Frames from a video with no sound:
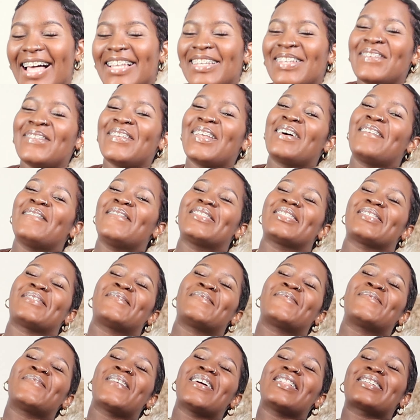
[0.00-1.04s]
Hello loves,
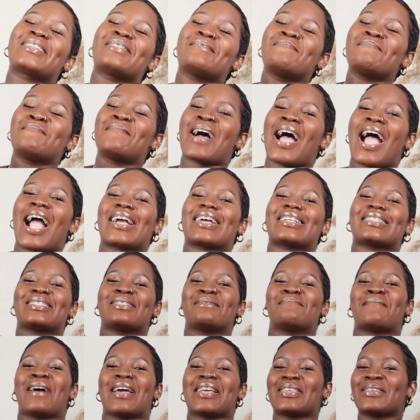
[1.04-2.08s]
welcome back
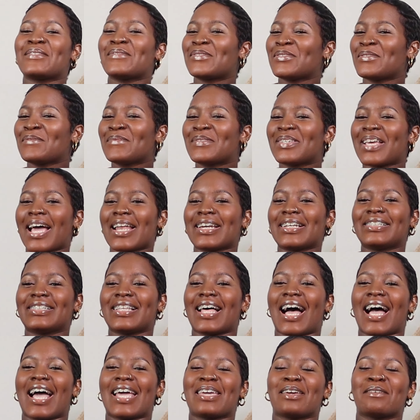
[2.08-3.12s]
to my YouTube channel.
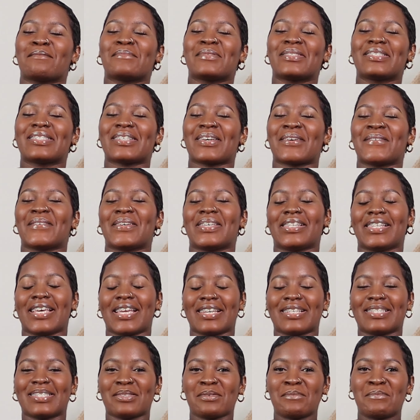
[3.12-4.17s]
I am so
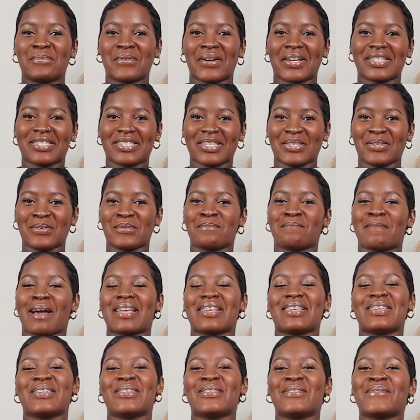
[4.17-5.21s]
elated to bring to you my
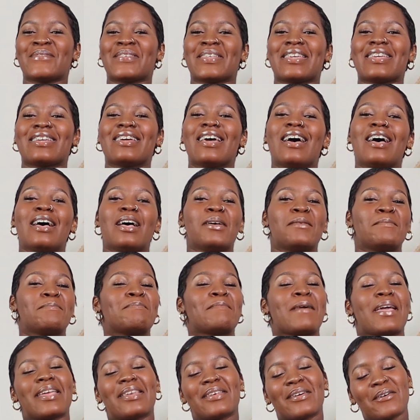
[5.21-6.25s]
newly
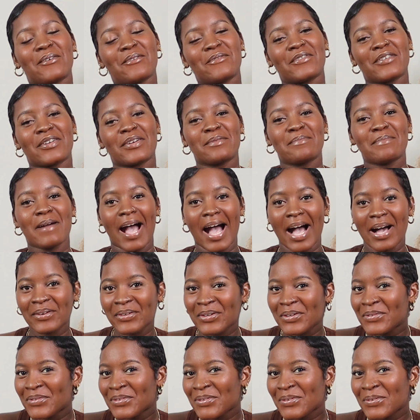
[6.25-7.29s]
made over
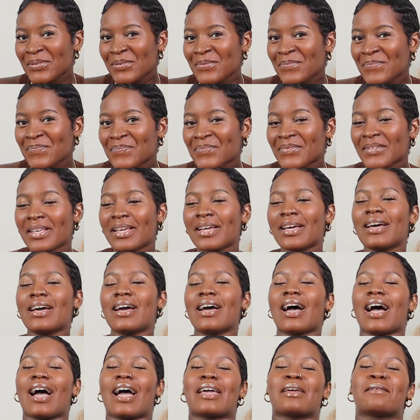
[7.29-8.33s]
powder room.
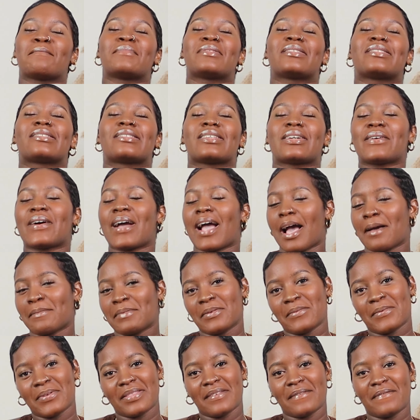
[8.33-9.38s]
I am so
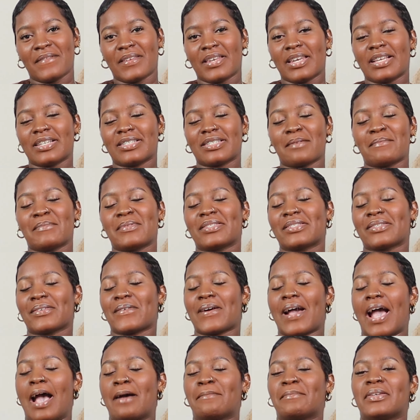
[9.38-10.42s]
happy with the finish. I'm so
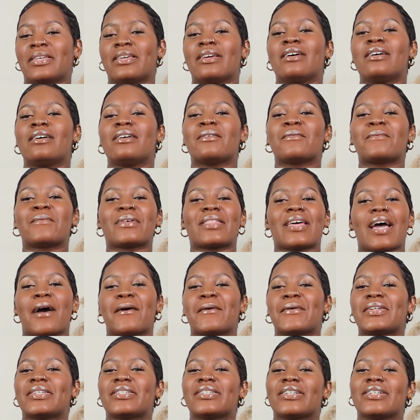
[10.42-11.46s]
happy with
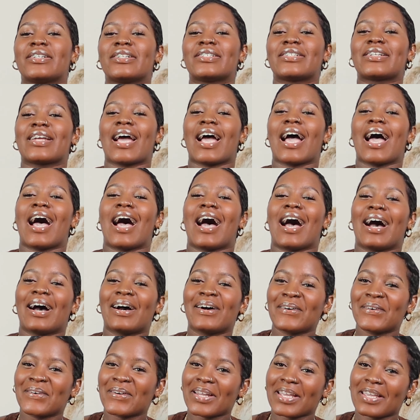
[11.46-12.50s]
how it turned
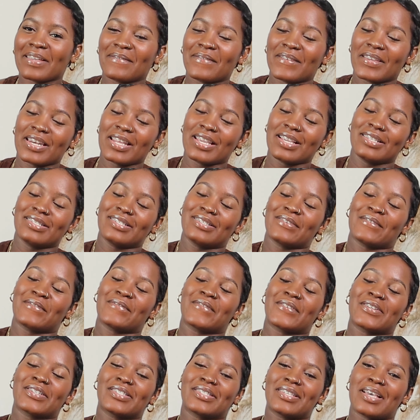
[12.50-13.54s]
out. If it is your
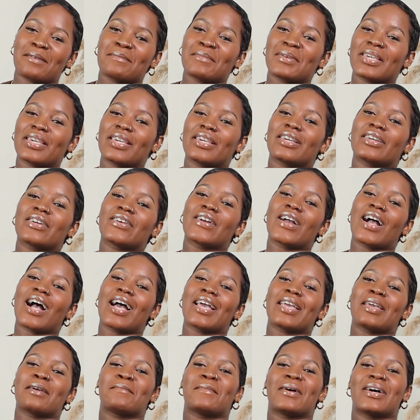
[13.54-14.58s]
first time here, I
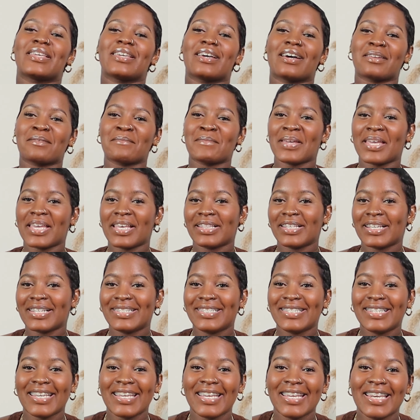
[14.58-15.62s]
am Ayana Mahalia
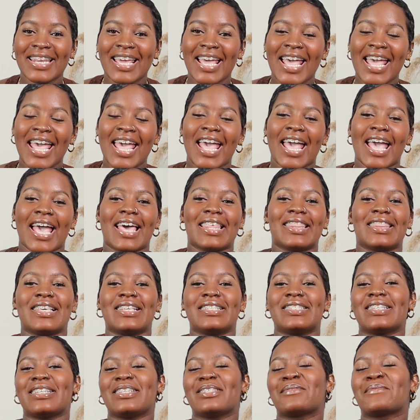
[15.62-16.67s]
Dean, and
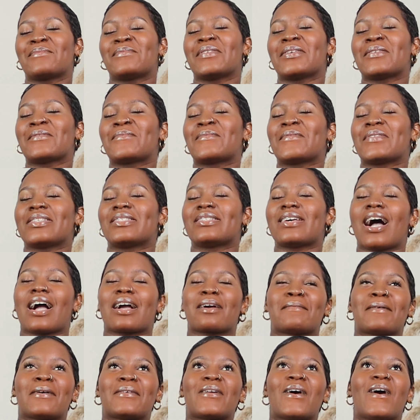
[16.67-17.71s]
this is where we
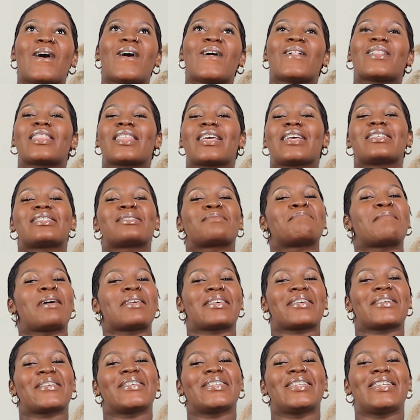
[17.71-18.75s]
talk about all things
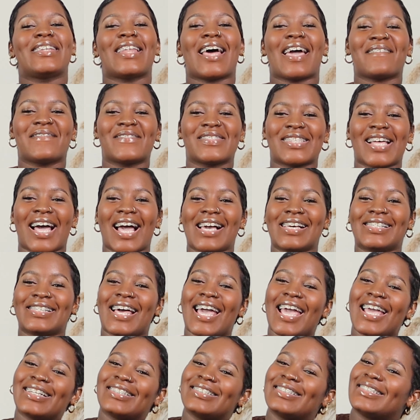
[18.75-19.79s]
motherhood, lifestyle,
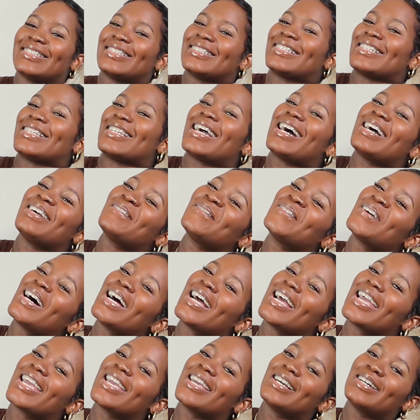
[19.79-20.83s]
and D I
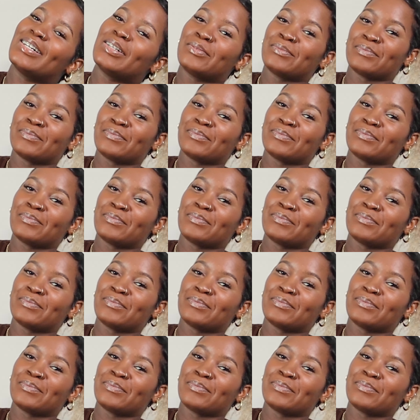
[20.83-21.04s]
Y.